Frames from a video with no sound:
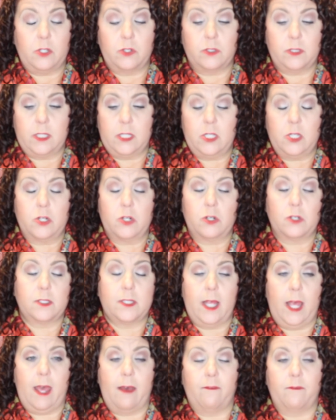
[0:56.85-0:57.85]
years and
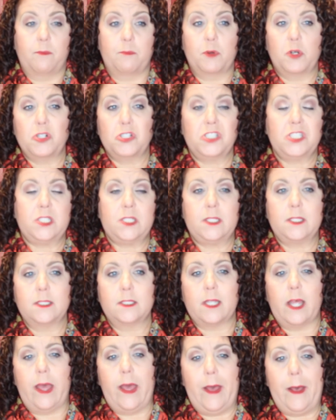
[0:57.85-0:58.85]
years have
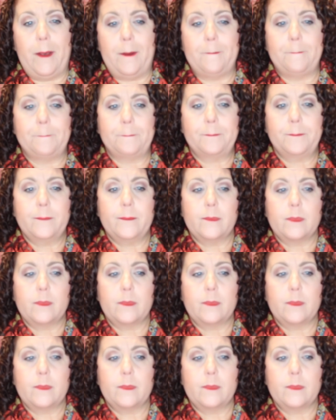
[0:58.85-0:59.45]
purchased um,